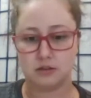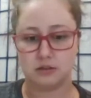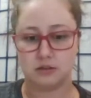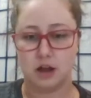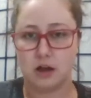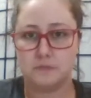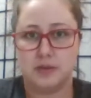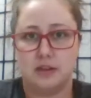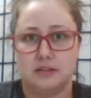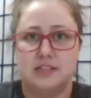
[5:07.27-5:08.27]
not
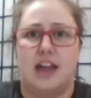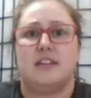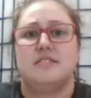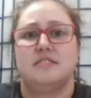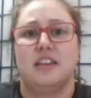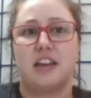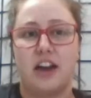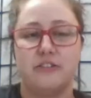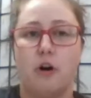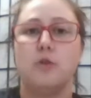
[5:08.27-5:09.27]
being stagnant, like
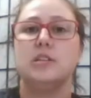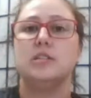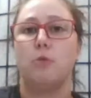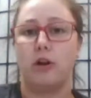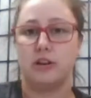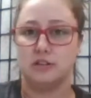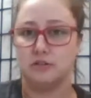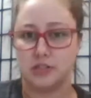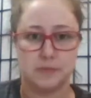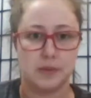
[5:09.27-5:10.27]
kind of always wanting to
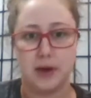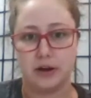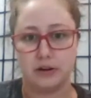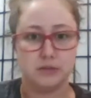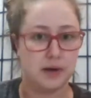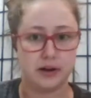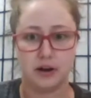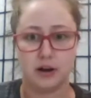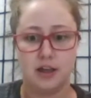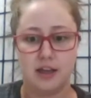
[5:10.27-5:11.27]
do something better, do
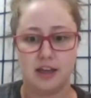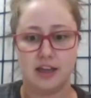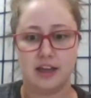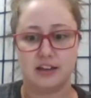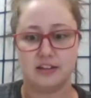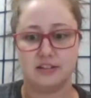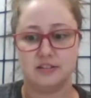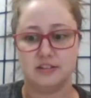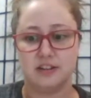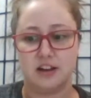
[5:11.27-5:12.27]
better,
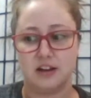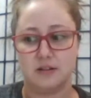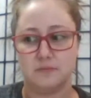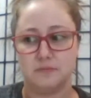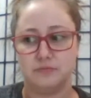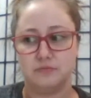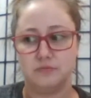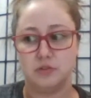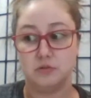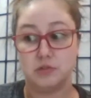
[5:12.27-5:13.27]
and um,
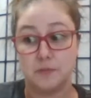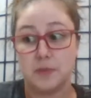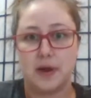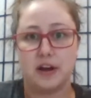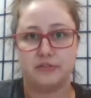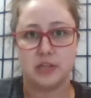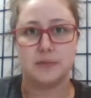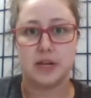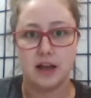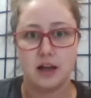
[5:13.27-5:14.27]
do something better for
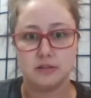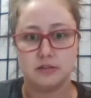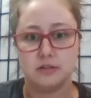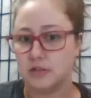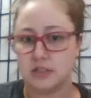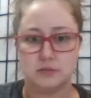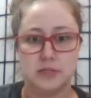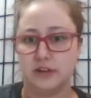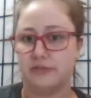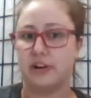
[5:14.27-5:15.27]
somebody else. Do what needs to
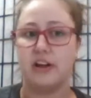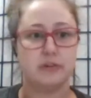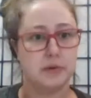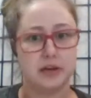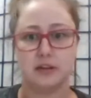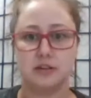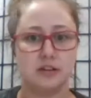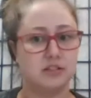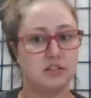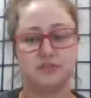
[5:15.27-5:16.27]
be done for everybody. It's
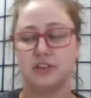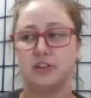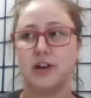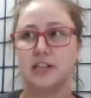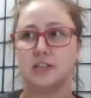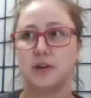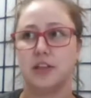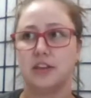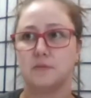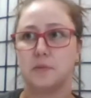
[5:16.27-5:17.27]
not just for you. And so I
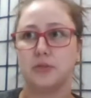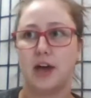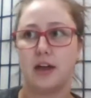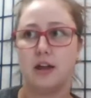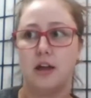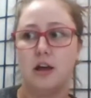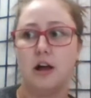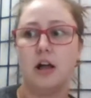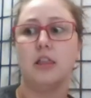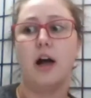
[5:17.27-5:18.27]
think about that
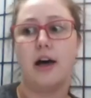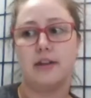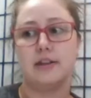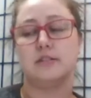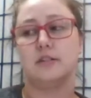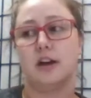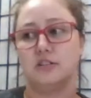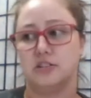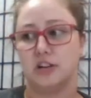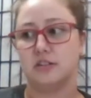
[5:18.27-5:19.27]
a lot, and it's not
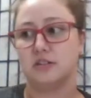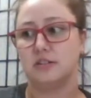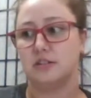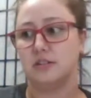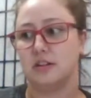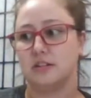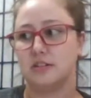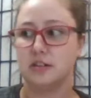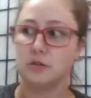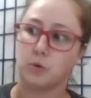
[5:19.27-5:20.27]
just it's
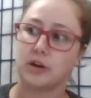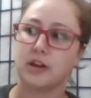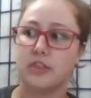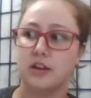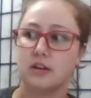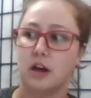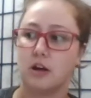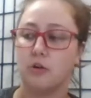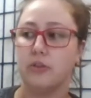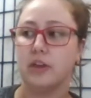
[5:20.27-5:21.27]
still work ethic, not
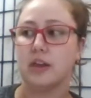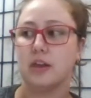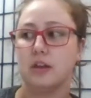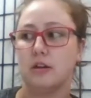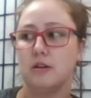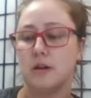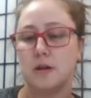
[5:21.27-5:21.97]
only in